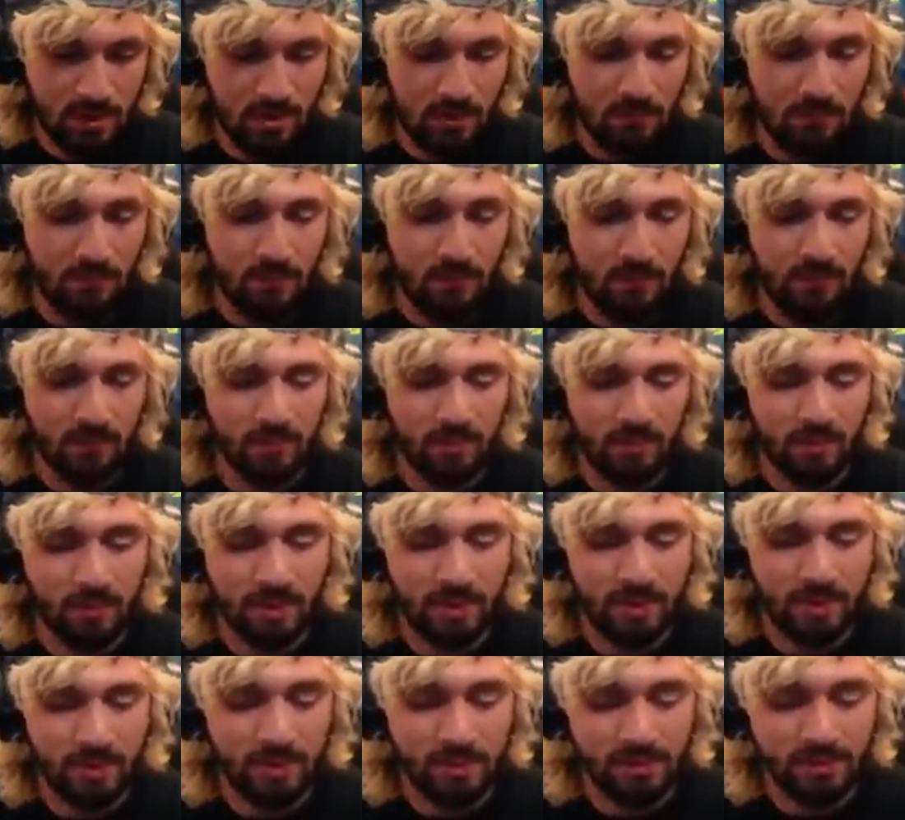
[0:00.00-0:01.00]
Support from the
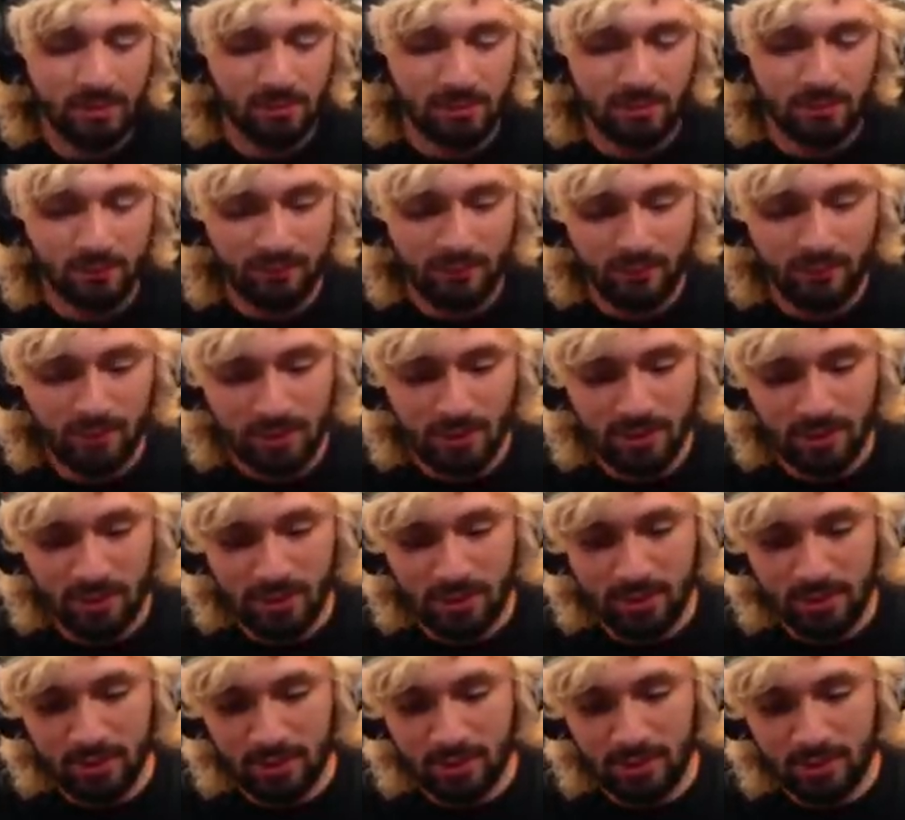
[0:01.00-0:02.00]
back to the
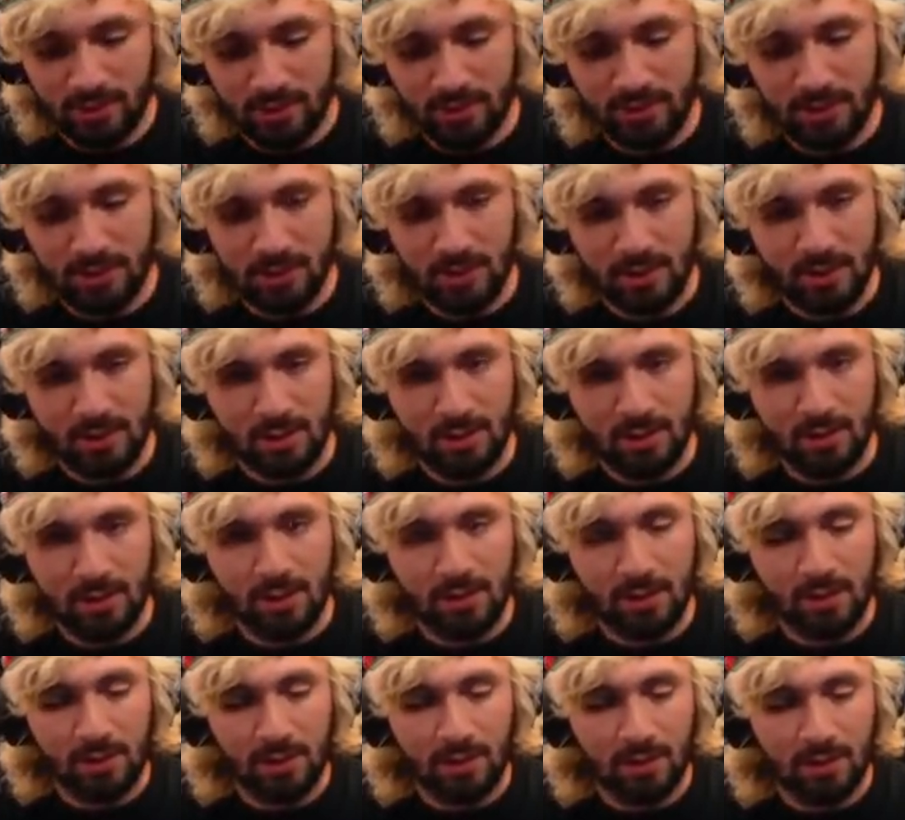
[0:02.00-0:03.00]
front.
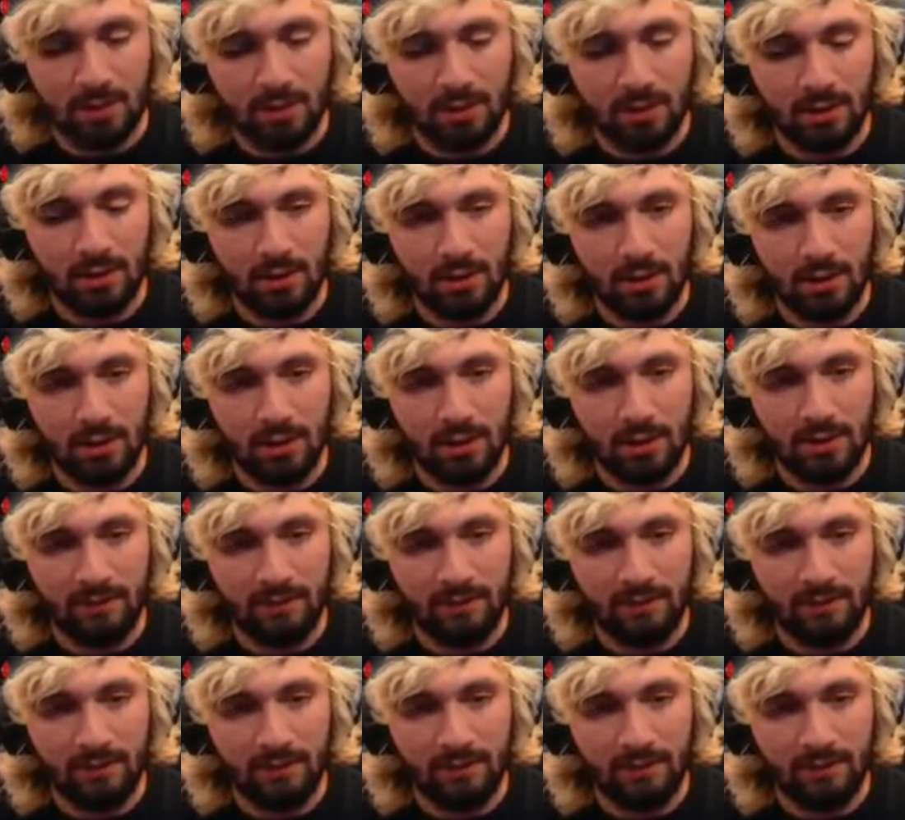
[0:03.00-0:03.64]
Uh,